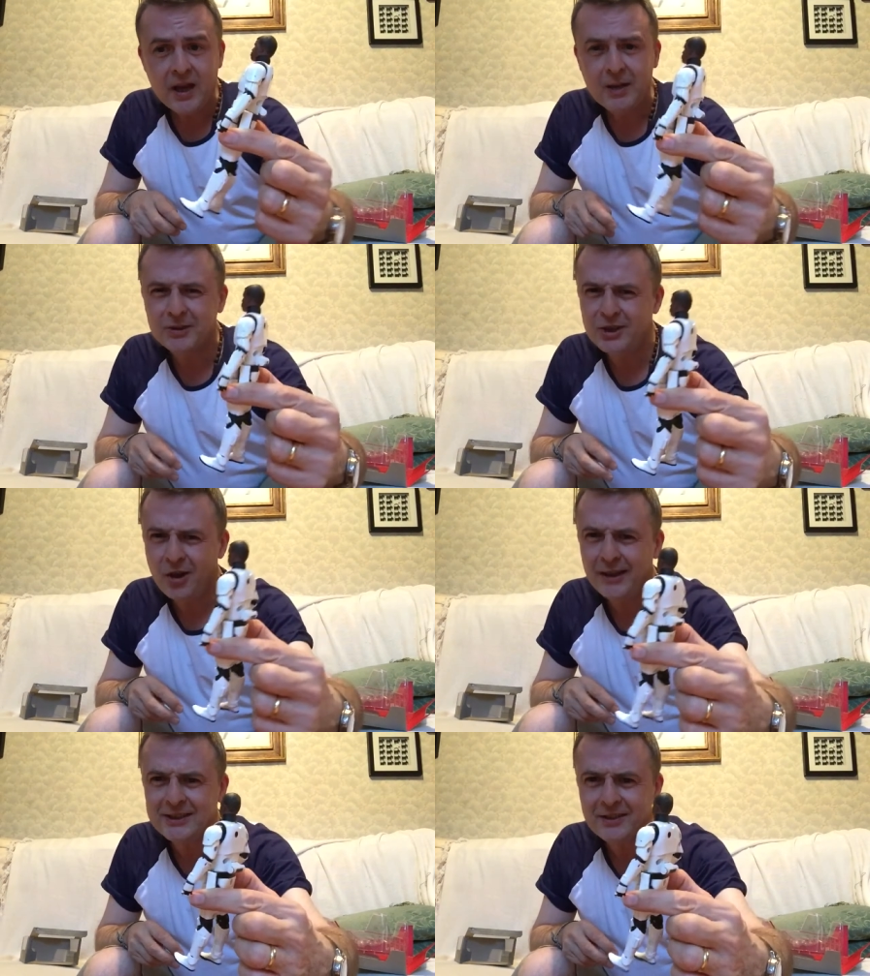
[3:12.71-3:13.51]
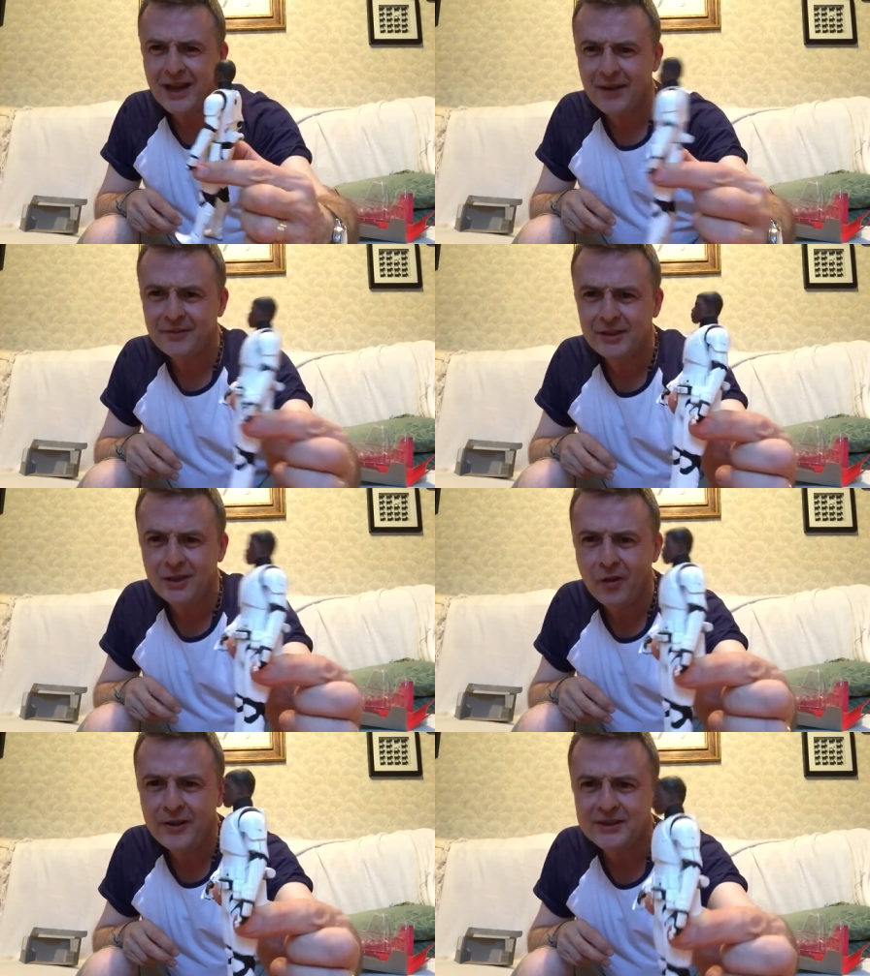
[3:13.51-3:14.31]
I'm sure he's going to have to
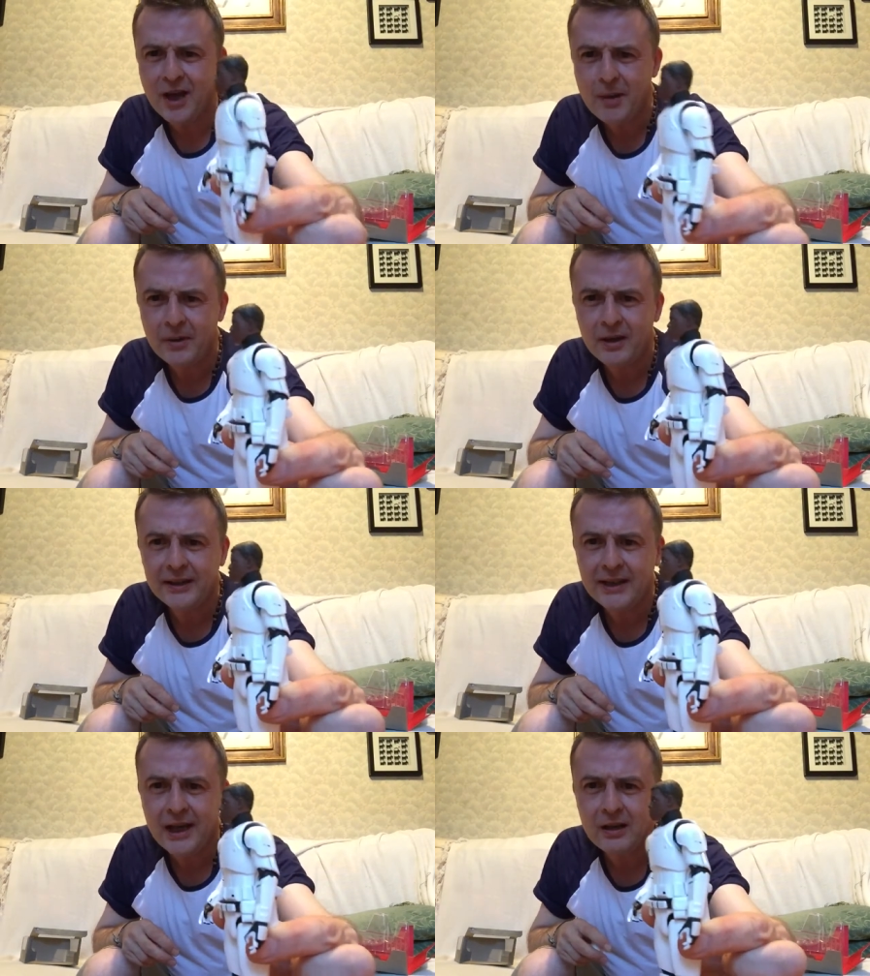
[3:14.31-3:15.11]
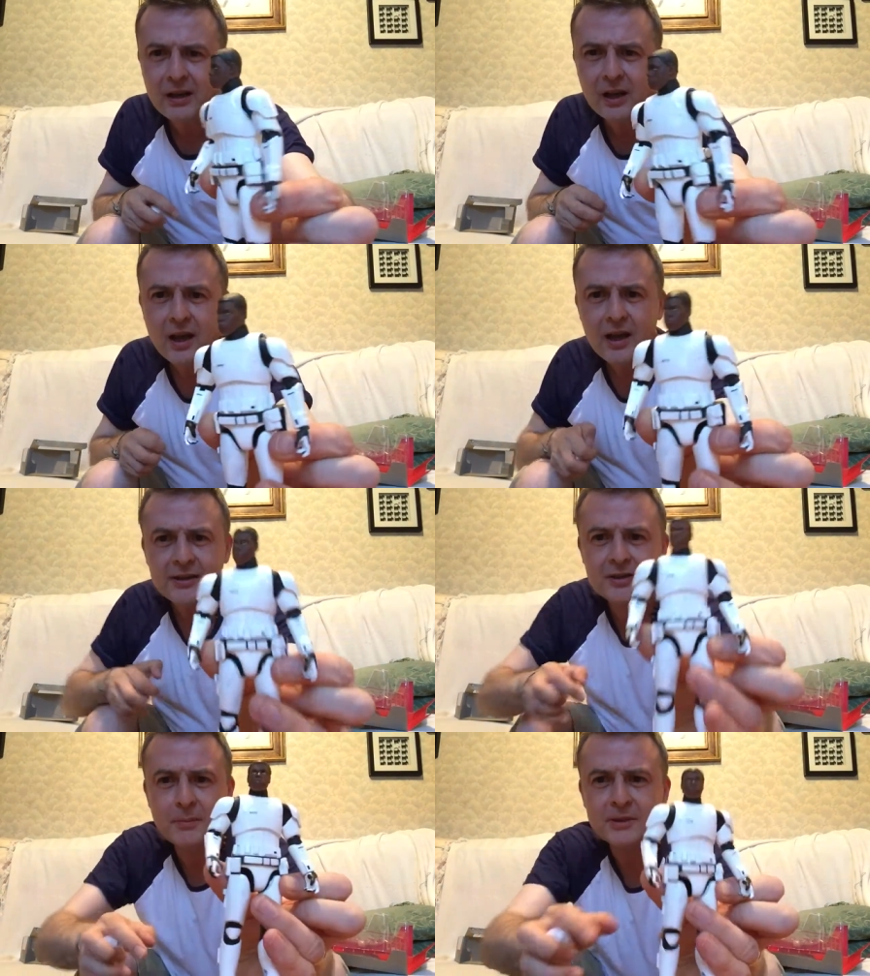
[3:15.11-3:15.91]
don this armour again at
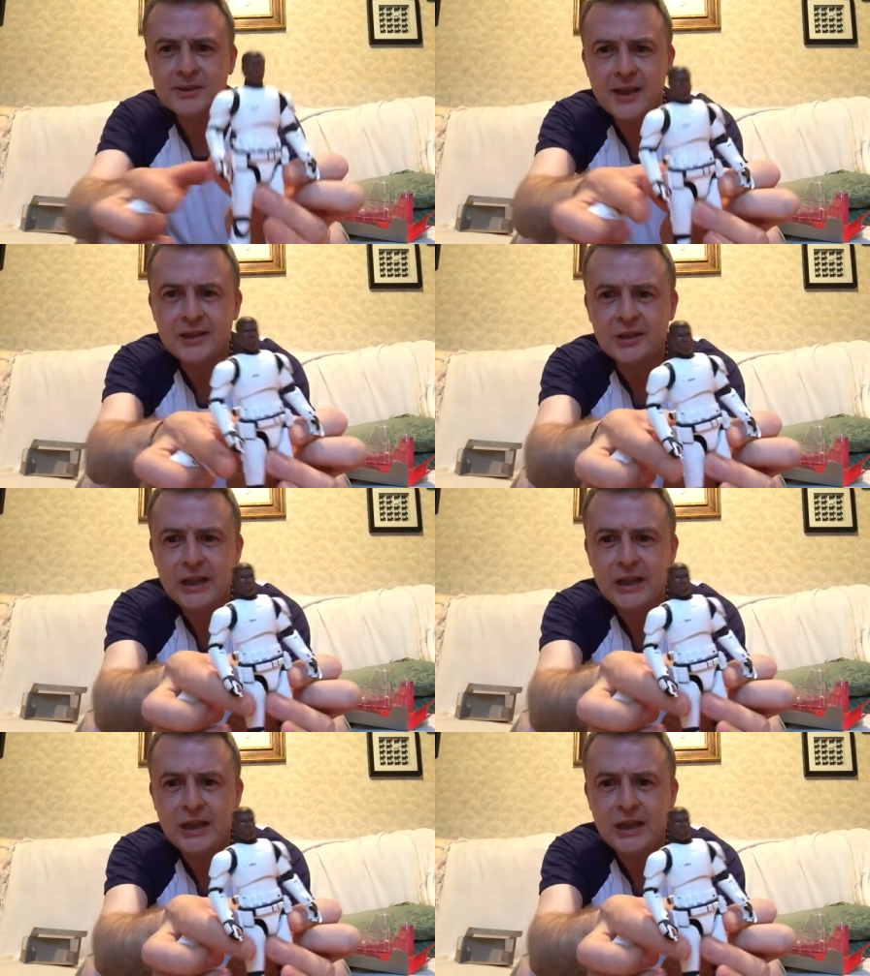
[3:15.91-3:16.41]
some stage.